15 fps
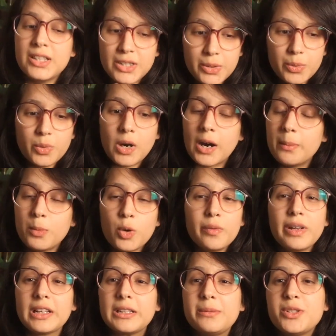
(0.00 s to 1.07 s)
you are more
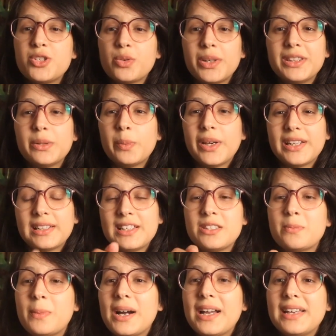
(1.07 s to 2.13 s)
welcome to join the
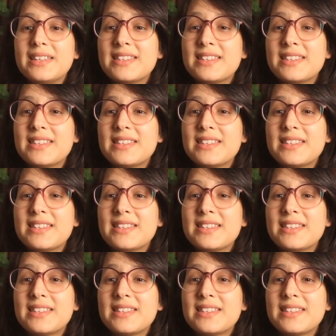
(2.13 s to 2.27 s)
waitlist by